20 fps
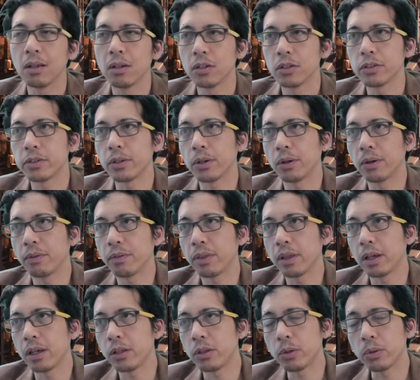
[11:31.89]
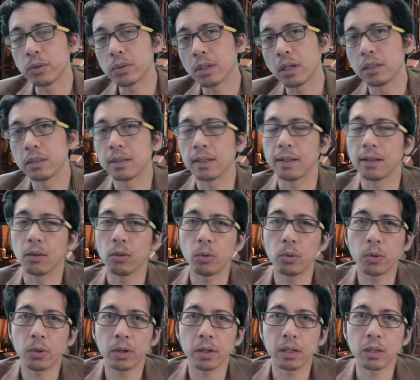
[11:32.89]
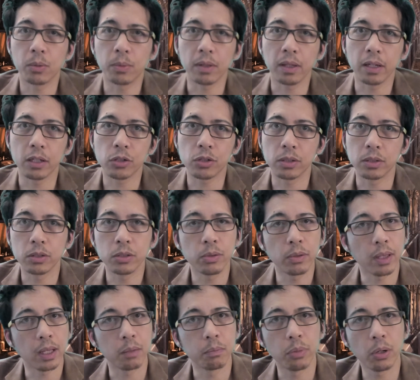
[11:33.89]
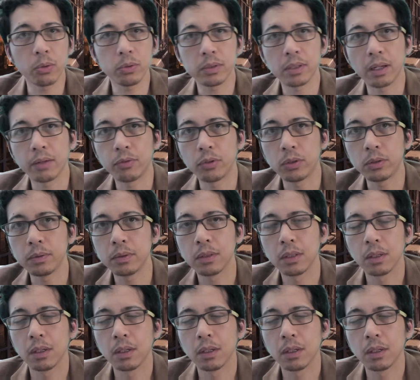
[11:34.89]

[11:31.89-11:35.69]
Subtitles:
So if they use undead lore in relation to that bone devil,